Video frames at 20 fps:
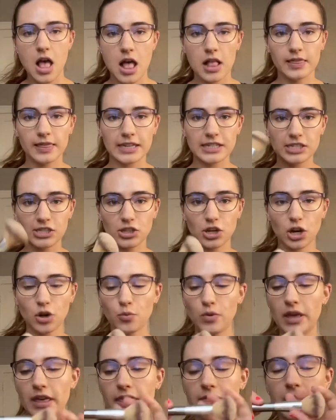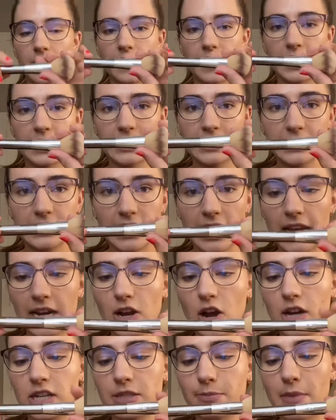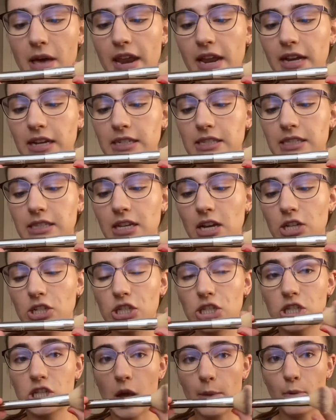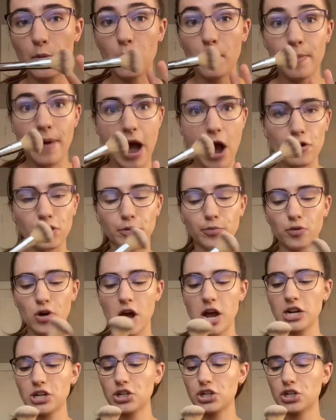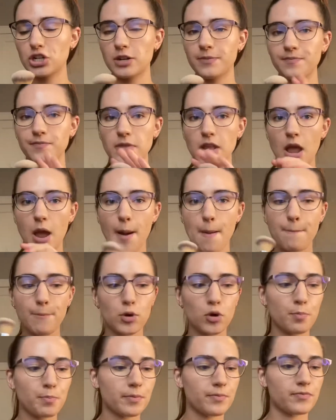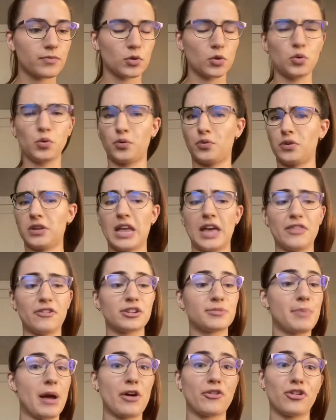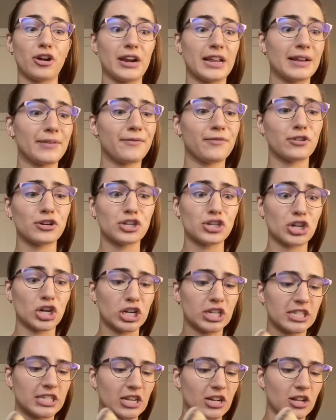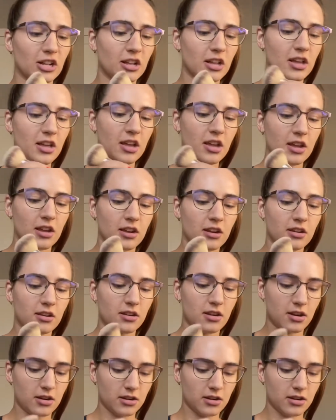let's start with this IT Cosmetics Unstoppable Powder Brush. Boop. Oof, yeah, there's powder on it for sure. So not